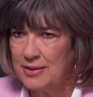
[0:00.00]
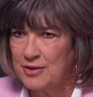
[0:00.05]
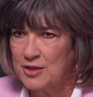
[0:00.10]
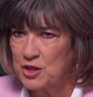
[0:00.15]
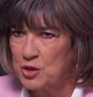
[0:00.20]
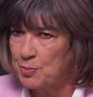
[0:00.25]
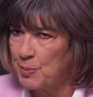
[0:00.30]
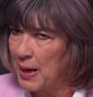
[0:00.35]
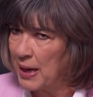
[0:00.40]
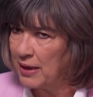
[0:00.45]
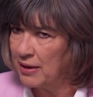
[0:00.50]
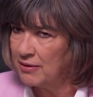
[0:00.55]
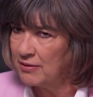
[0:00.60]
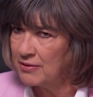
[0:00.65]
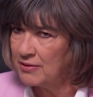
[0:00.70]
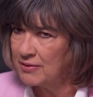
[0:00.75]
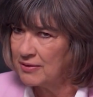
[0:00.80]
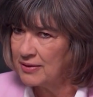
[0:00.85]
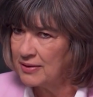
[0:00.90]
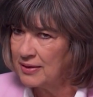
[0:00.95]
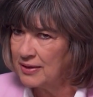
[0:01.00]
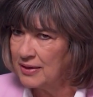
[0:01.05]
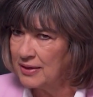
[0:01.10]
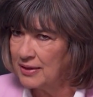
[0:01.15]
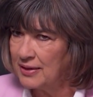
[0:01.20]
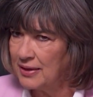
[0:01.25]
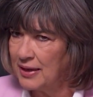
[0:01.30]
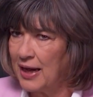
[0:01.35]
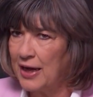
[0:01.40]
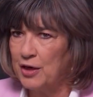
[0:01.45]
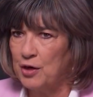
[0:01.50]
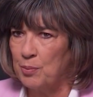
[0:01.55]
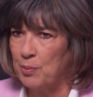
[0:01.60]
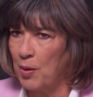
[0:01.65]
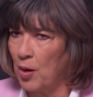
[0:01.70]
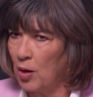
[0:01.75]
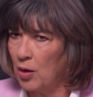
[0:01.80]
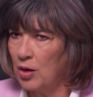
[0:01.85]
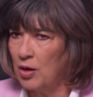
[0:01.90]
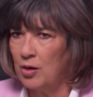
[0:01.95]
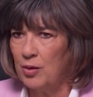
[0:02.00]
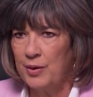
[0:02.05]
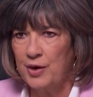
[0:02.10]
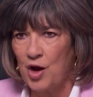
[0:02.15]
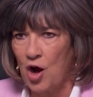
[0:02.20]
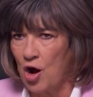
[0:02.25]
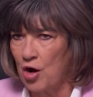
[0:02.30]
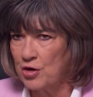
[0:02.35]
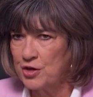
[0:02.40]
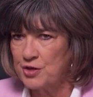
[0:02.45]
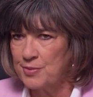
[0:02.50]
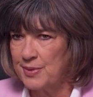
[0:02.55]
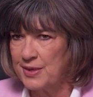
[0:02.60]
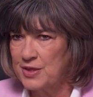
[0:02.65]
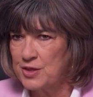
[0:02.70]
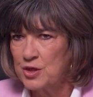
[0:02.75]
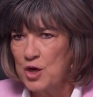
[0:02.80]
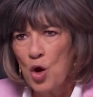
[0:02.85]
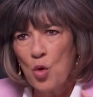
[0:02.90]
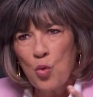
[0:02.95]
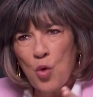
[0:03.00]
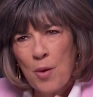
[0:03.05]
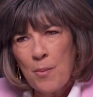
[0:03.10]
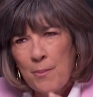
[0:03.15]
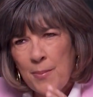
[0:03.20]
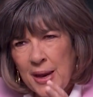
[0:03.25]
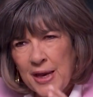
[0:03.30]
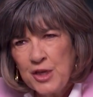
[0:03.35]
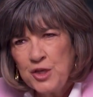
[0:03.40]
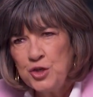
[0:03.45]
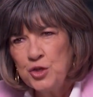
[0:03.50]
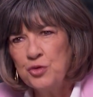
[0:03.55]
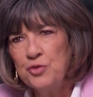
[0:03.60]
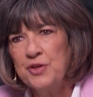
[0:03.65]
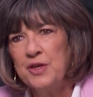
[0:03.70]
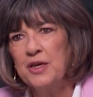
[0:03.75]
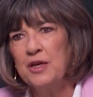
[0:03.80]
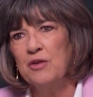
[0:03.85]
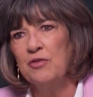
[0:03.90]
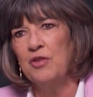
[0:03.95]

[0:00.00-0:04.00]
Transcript: Space and Apollo and Artemis. What made you think